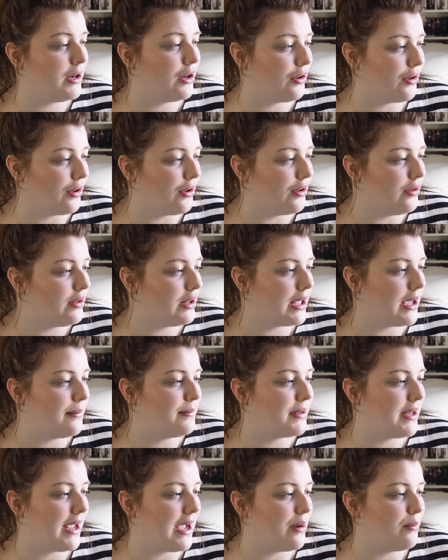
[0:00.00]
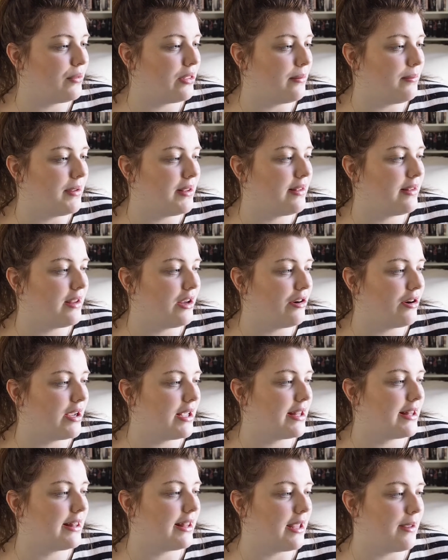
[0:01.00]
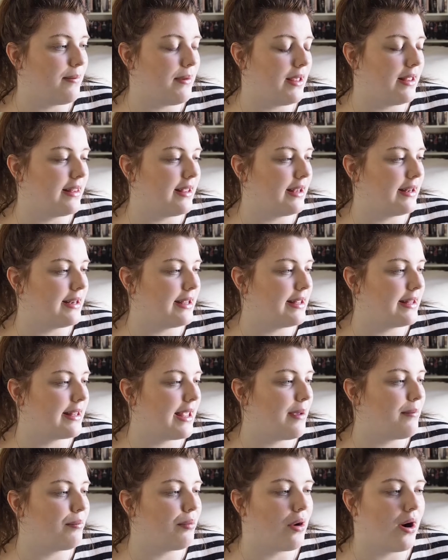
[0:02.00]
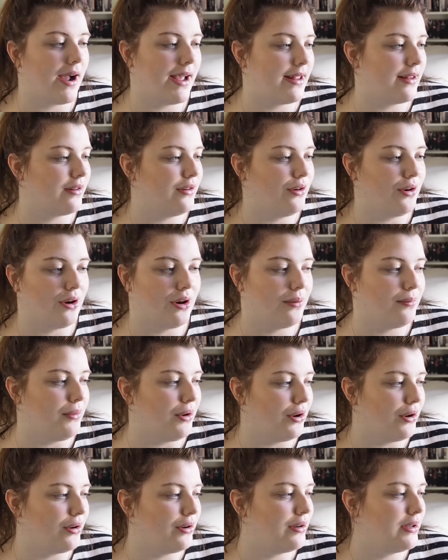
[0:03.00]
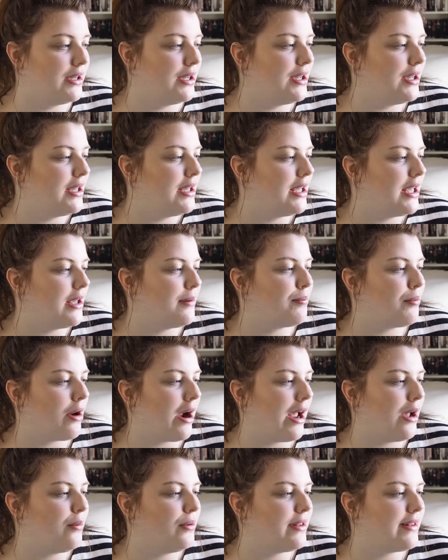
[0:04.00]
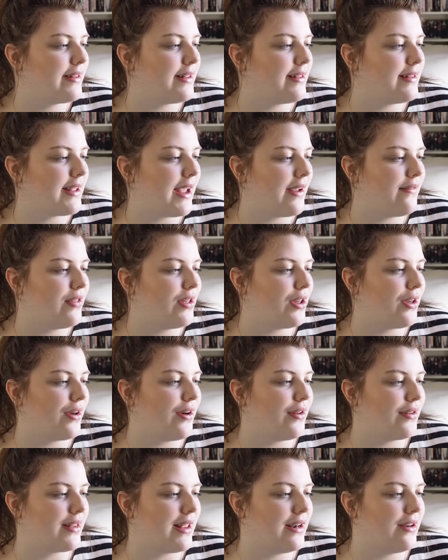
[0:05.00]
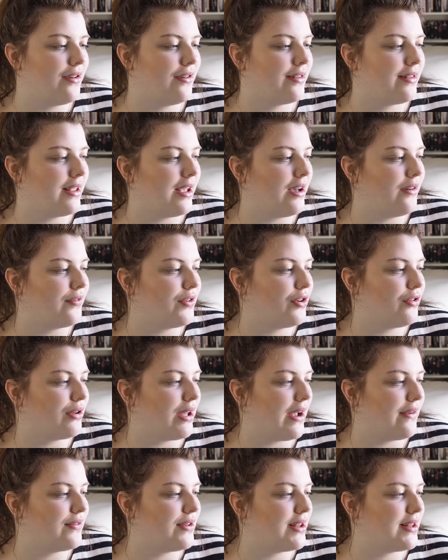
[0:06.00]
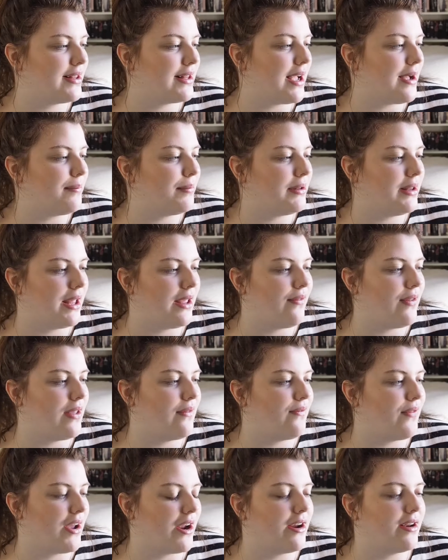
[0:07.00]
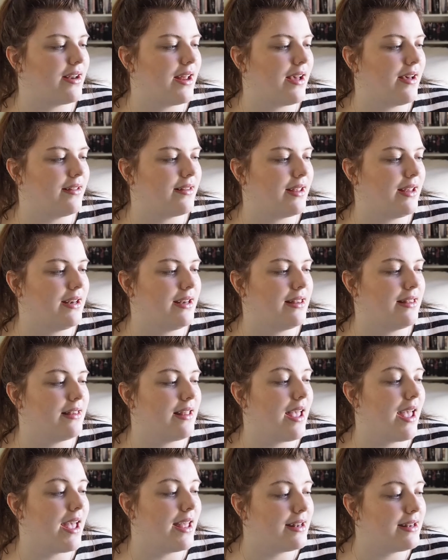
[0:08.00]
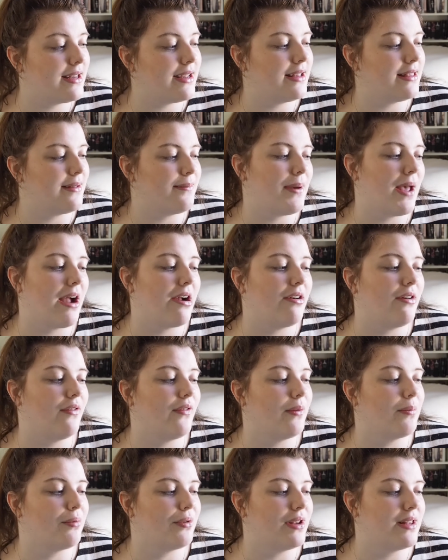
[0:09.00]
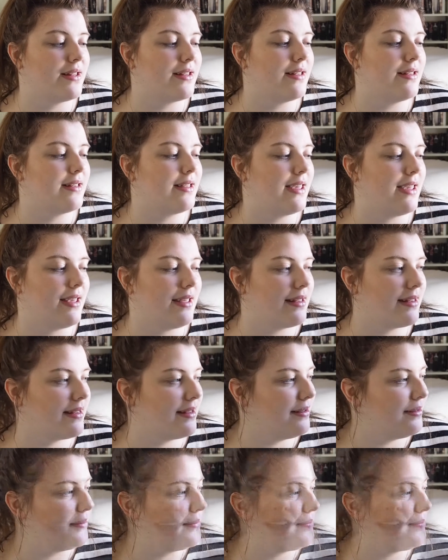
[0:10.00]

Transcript: girls come down with the mysterious sleeping sickness, and Briar's not immune. If Briar wants to save the girls and herself, she'll have to start believing in fairy tales and in the power of a prince's kiss.